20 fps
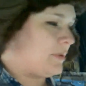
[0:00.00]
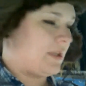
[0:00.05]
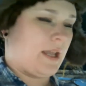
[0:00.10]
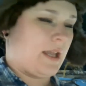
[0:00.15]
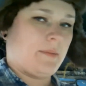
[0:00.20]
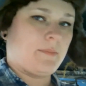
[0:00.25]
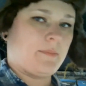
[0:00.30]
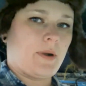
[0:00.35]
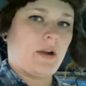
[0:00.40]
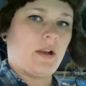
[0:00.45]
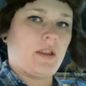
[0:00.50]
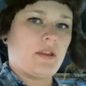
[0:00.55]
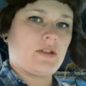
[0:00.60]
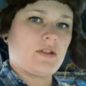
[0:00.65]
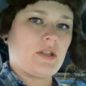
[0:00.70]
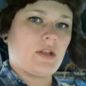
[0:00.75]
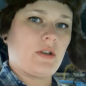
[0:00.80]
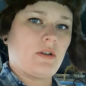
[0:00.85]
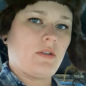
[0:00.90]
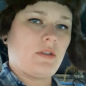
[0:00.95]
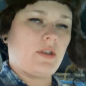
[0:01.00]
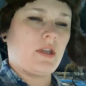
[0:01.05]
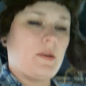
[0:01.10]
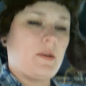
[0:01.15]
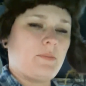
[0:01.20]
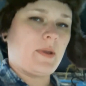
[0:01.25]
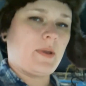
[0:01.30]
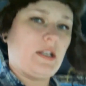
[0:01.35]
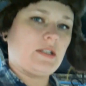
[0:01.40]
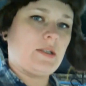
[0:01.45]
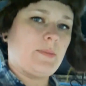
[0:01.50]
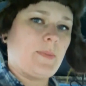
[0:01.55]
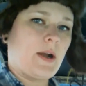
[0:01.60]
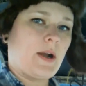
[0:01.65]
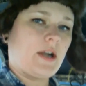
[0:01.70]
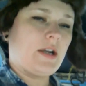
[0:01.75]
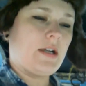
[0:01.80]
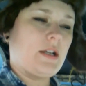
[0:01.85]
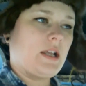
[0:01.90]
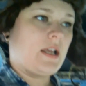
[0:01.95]
plain part of the shingle, the unpainted
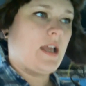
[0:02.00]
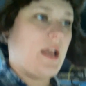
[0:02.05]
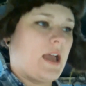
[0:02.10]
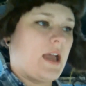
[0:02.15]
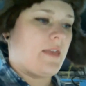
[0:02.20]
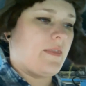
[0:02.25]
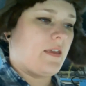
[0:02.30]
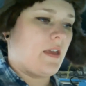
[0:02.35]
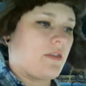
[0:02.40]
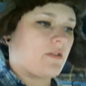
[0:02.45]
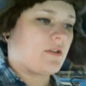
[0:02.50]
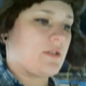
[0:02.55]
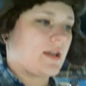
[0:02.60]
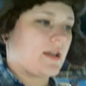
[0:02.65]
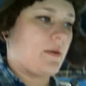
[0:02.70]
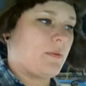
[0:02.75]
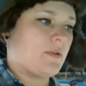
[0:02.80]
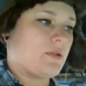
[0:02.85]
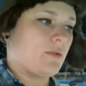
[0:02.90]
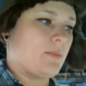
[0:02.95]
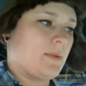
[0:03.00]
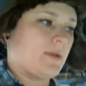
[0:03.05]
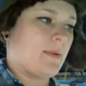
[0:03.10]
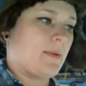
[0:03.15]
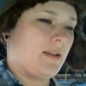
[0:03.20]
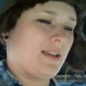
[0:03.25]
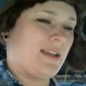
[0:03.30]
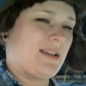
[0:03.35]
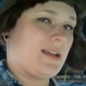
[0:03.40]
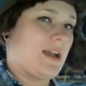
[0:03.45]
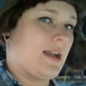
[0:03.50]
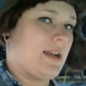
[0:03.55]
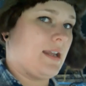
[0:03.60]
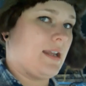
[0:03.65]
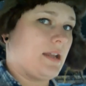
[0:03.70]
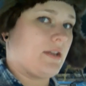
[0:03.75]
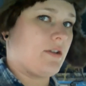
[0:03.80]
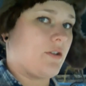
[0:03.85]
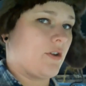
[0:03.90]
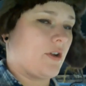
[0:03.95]
part, and the other side was only about like
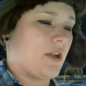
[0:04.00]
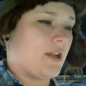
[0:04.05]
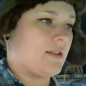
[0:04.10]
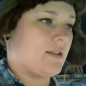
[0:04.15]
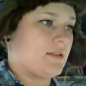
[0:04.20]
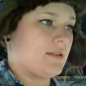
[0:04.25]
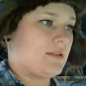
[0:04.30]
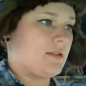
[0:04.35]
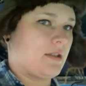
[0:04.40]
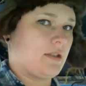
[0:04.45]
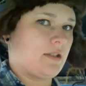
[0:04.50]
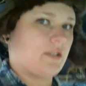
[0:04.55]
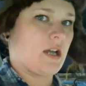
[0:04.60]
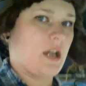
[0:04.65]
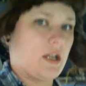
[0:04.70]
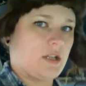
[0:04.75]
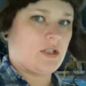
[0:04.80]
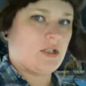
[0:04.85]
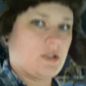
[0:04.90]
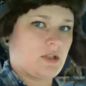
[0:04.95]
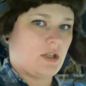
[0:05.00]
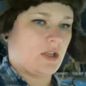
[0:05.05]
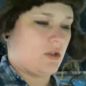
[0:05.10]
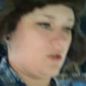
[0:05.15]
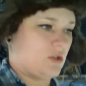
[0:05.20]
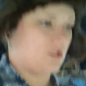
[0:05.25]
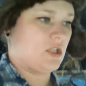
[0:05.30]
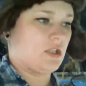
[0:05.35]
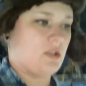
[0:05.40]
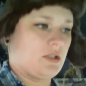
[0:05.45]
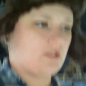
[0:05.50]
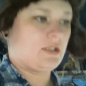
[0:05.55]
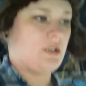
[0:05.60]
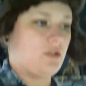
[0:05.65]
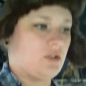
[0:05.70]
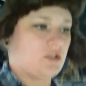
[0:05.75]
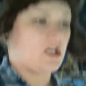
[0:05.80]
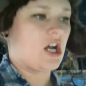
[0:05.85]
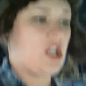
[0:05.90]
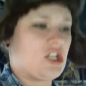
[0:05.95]
98 degrees to the touch, like to
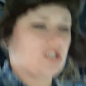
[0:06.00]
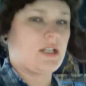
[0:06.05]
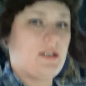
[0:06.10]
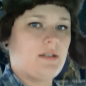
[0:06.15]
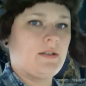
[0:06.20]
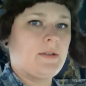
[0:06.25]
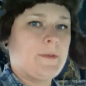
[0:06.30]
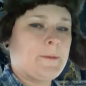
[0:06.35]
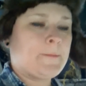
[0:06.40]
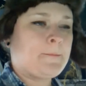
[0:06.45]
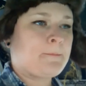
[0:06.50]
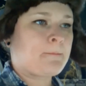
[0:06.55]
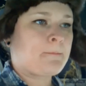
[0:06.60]
still touch it.